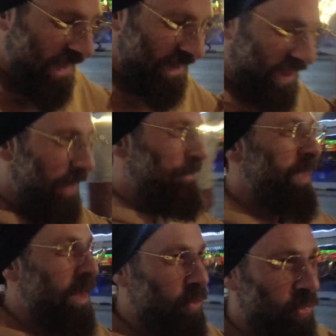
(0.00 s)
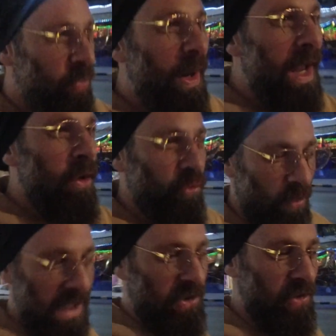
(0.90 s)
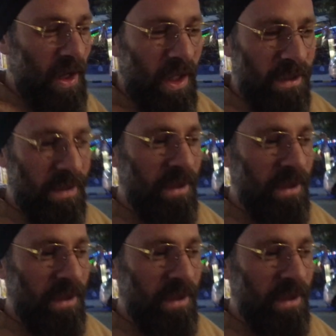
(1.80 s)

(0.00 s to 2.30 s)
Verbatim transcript: sorry. Round restaurants.